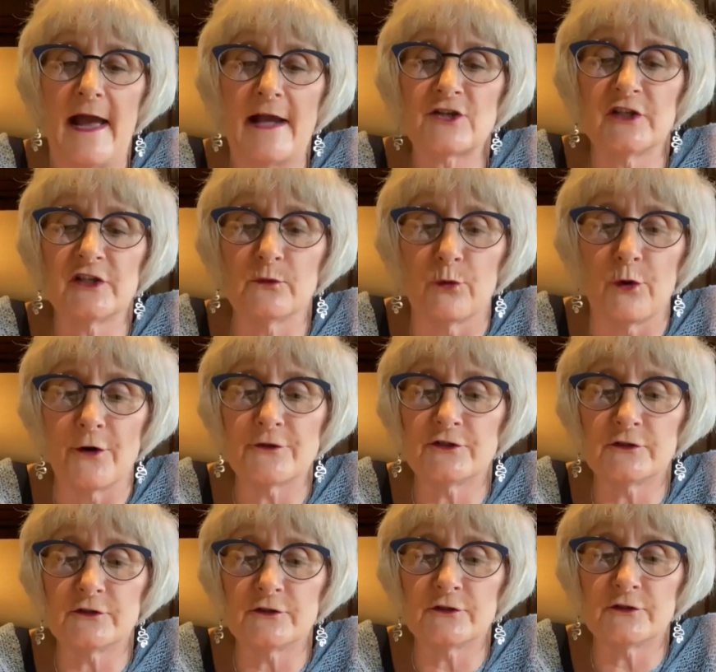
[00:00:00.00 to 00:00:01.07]
I actually worked
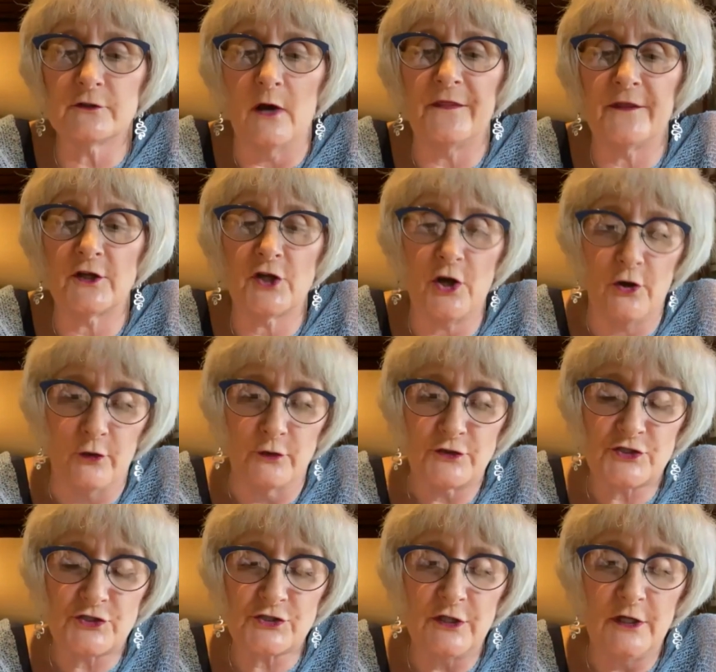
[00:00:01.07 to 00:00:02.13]
uh, with a
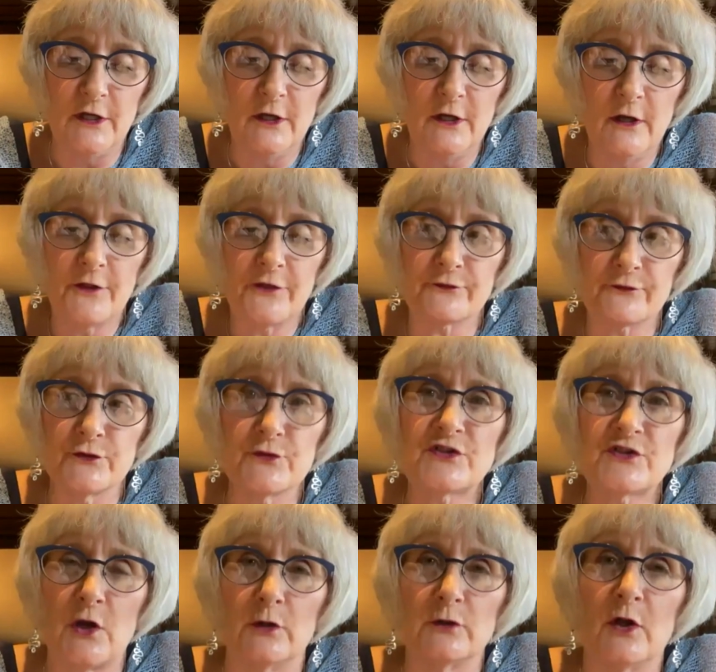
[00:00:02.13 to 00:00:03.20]
coach through
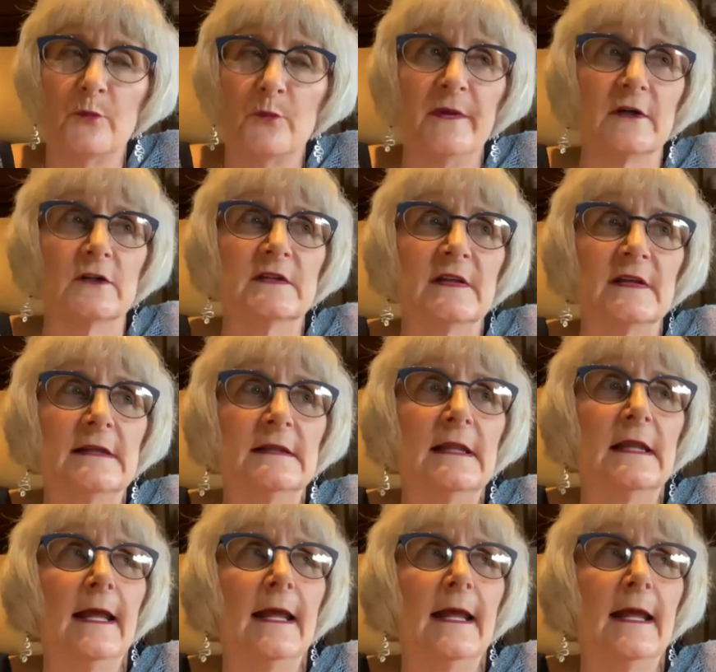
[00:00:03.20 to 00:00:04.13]
Solo Build It.